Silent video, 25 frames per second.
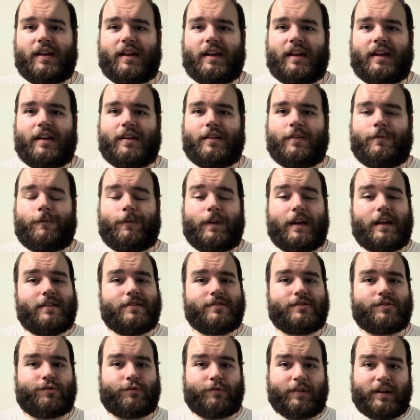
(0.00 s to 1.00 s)
in
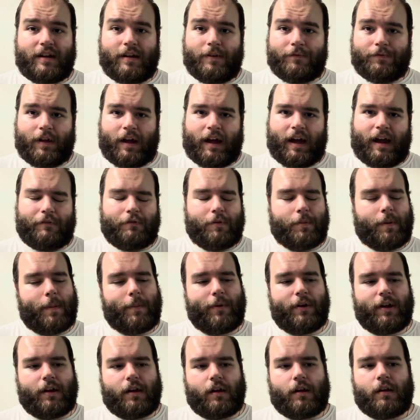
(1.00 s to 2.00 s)
Phase 3 of the High
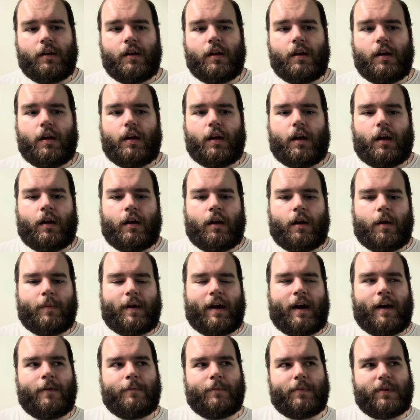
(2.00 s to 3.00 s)
Republic.
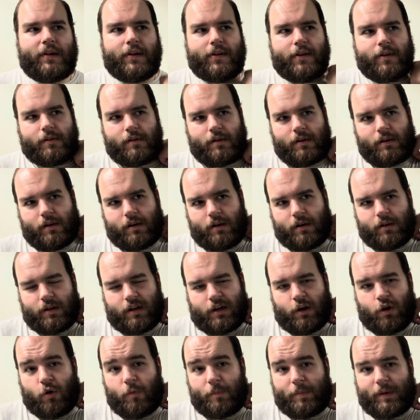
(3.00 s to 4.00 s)
I've been
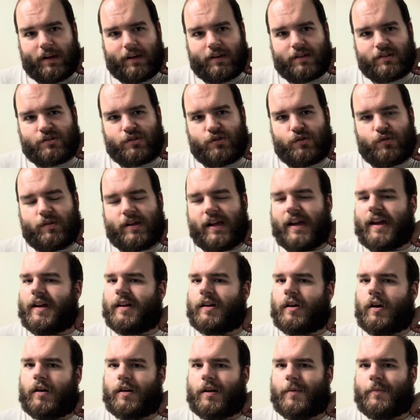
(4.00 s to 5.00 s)
hoping to get
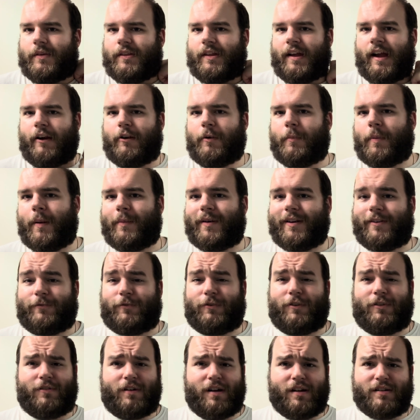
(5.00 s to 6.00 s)
caught up on the High Republic
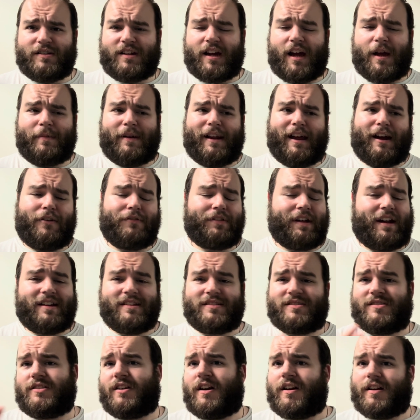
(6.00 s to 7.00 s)
for a long time now. That
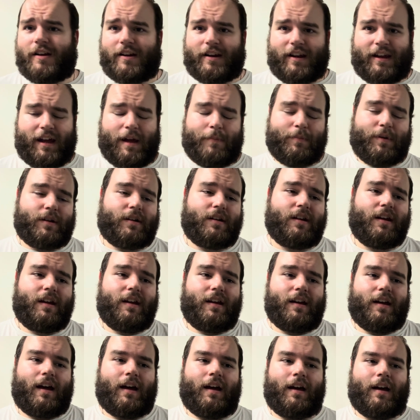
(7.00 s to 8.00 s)
is not going to happen.
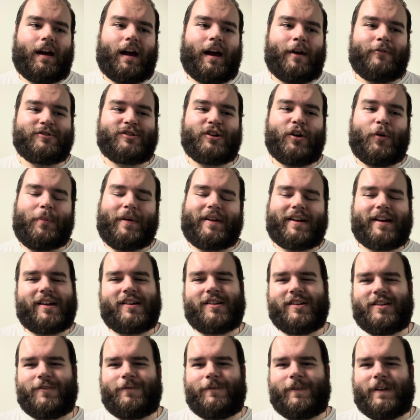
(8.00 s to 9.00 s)
I was hoping I
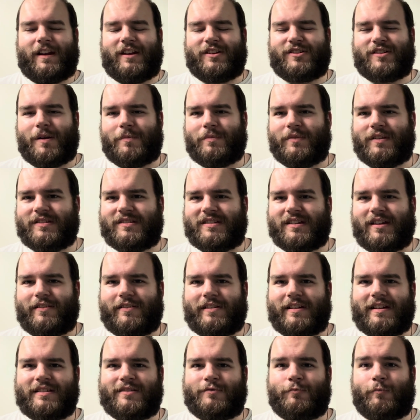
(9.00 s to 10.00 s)
could finish up the
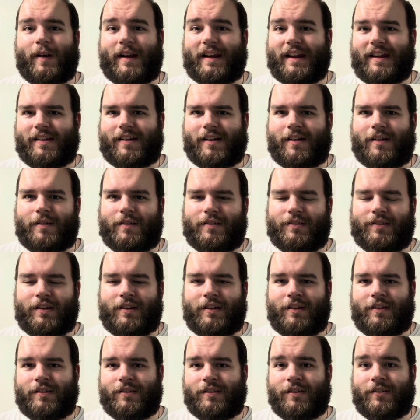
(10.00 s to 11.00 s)
series when
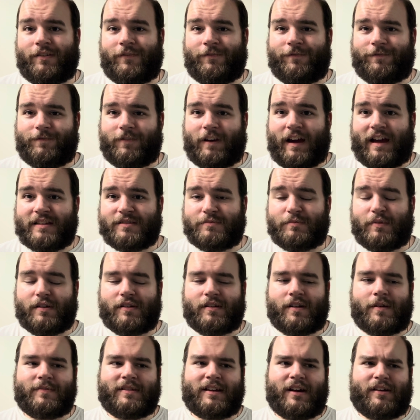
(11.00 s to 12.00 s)
the last book
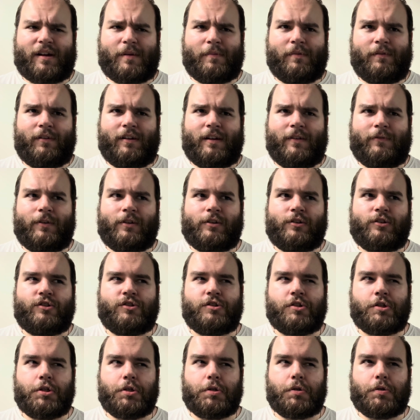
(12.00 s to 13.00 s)
comes out, I believe in
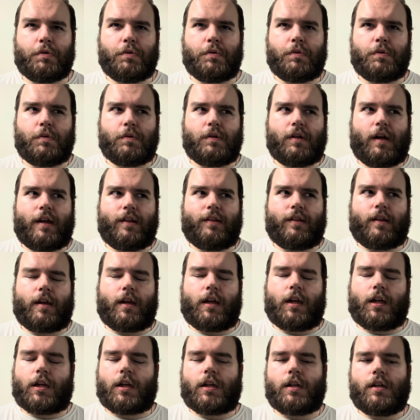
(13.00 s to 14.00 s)
June, I
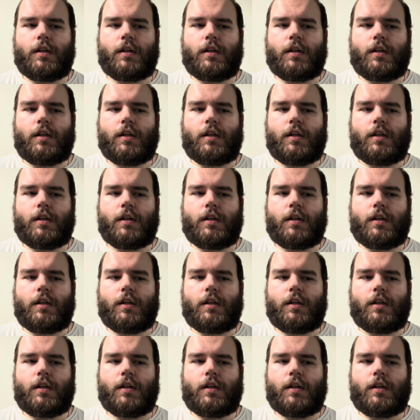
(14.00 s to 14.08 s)
think.